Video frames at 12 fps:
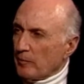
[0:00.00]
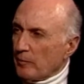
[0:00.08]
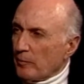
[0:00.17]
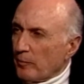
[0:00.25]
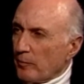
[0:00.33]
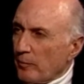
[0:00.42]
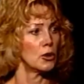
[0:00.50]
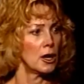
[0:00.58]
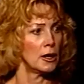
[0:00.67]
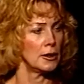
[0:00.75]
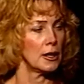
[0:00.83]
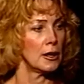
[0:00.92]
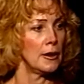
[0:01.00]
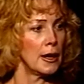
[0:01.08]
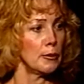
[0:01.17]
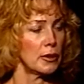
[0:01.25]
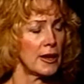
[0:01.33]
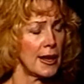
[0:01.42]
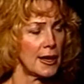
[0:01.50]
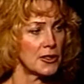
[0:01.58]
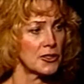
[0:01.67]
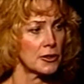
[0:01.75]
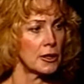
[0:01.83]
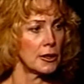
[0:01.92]
Just the one, and they
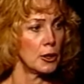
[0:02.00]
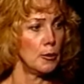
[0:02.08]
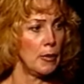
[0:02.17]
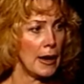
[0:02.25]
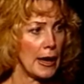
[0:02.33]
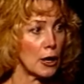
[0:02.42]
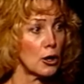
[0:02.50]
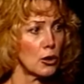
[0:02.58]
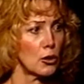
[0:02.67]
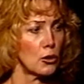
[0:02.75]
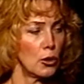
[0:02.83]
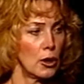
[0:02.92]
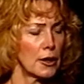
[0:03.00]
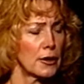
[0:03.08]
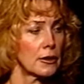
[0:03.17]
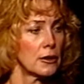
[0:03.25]
placed it in the back cord.